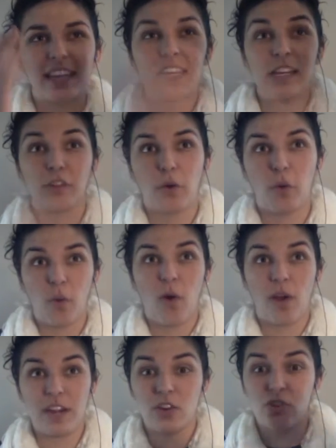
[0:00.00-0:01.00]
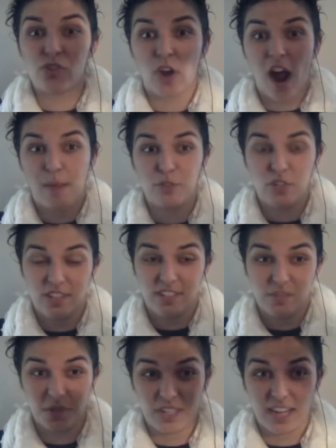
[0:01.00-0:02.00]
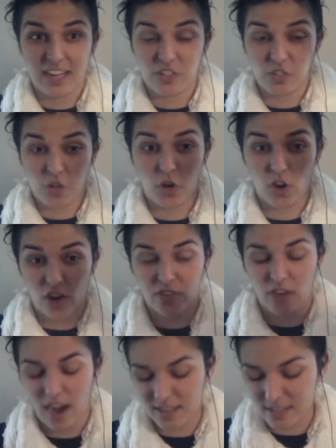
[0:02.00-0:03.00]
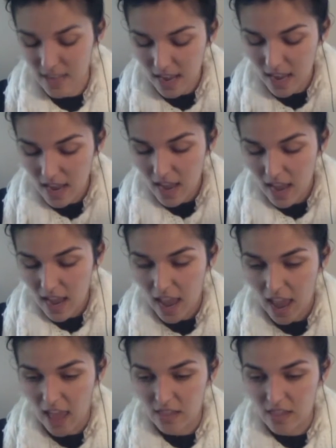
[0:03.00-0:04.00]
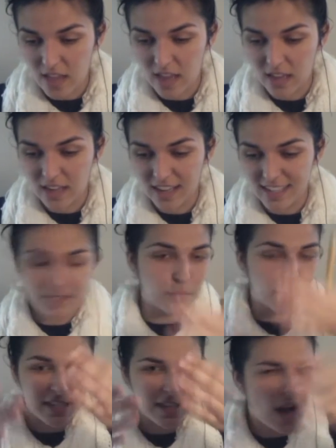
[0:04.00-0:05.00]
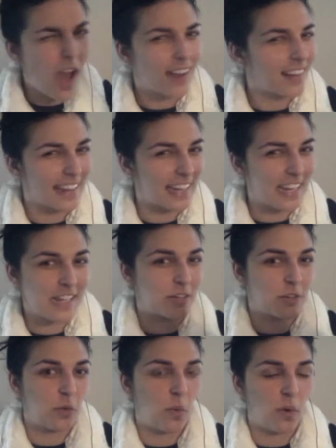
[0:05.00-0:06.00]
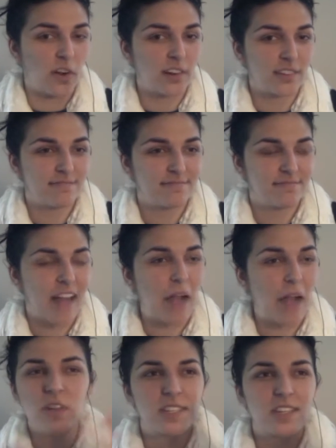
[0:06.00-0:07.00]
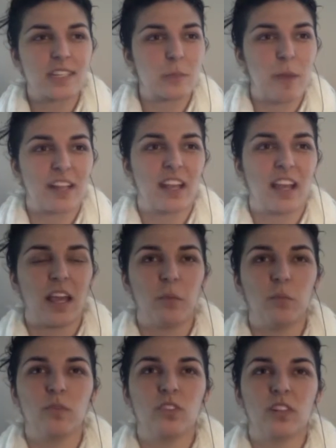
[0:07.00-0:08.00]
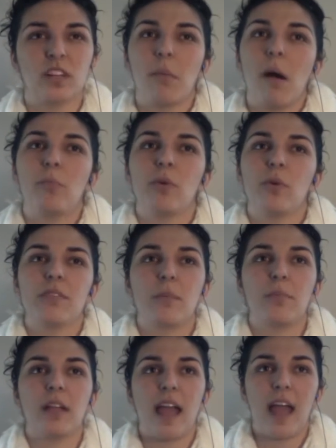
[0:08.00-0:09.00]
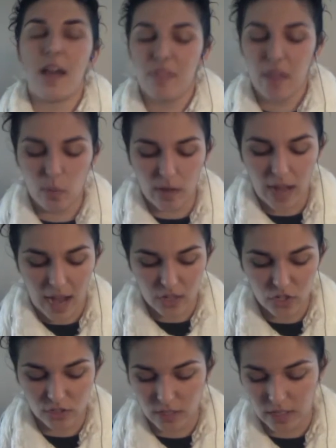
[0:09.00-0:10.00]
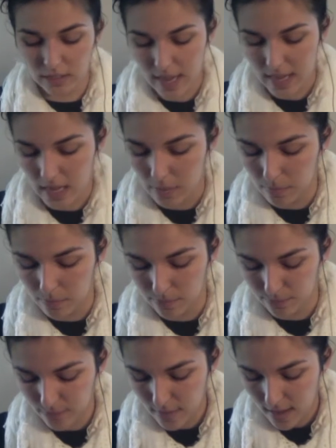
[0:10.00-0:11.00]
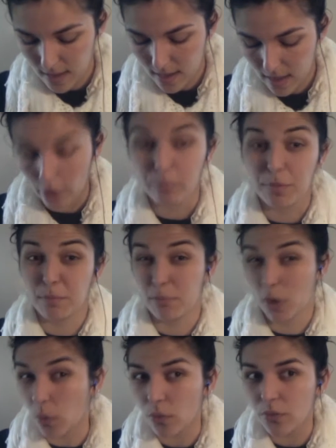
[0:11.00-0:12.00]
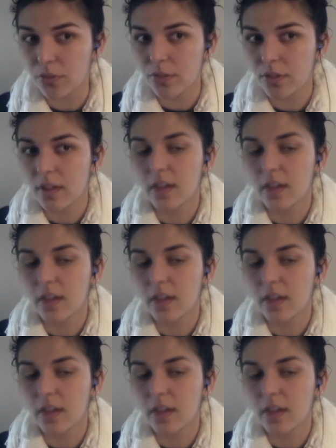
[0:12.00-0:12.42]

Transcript: either or, here's your options, really kind of stark contrast. And then but it's not like an either or. I wasn't expecting him to come up with a plan that would actually let him help them both.